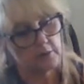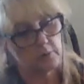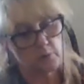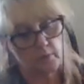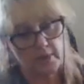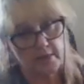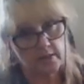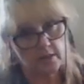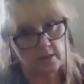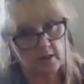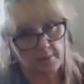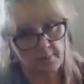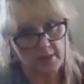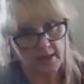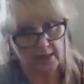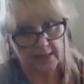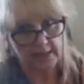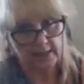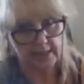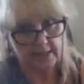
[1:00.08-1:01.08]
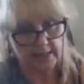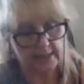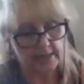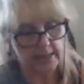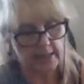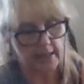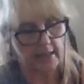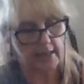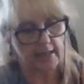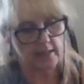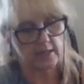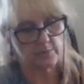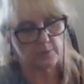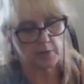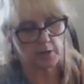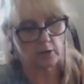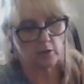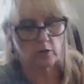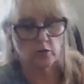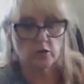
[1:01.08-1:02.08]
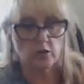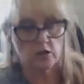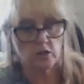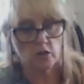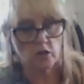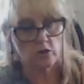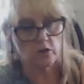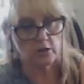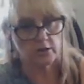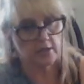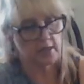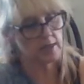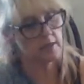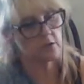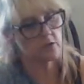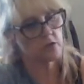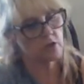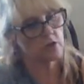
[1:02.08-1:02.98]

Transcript: the reason I'm out here today is because the dogs tend